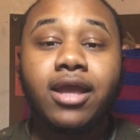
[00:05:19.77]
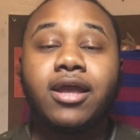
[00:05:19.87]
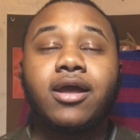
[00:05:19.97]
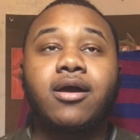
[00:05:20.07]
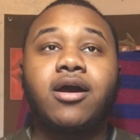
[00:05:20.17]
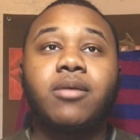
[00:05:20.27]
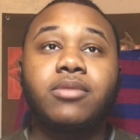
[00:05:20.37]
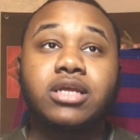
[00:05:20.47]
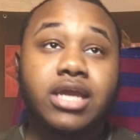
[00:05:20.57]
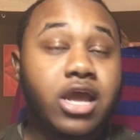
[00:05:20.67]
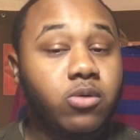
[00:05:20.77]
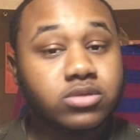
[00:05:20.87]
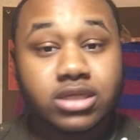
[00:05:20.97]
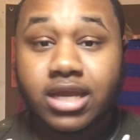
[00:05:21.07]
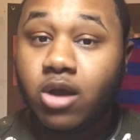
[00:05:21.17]
It
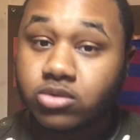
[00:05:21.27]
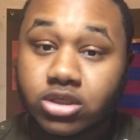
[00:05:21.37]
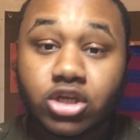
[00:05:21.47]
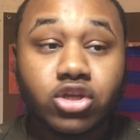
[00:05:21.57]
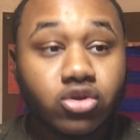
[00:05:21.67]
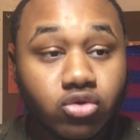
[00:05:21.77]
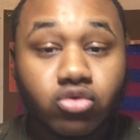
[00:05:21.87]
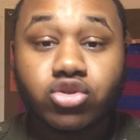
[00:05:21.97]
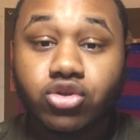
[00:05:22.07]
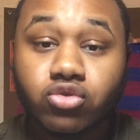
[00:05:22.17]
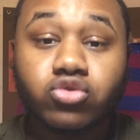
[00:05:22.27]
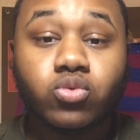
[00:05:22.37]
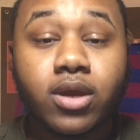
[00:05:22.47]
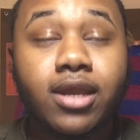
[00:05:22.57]
helps in a huge way.